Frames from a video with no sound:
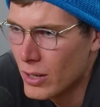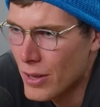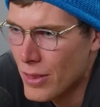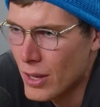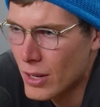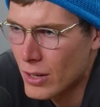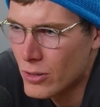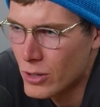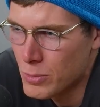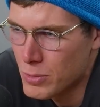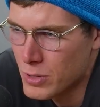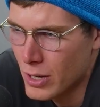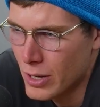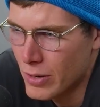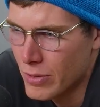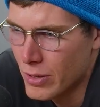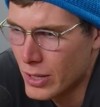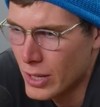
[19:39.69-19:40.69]
And I think Crip
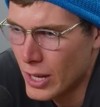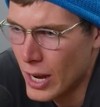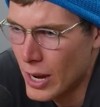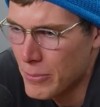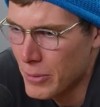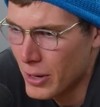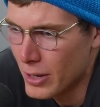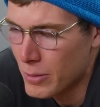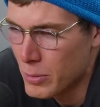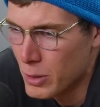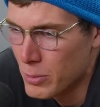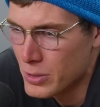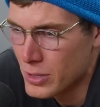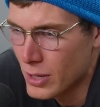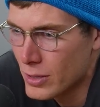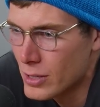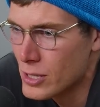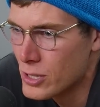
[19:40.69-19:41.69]
said after the game, like
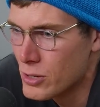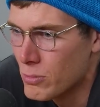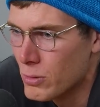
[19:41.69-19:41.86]
moments like these,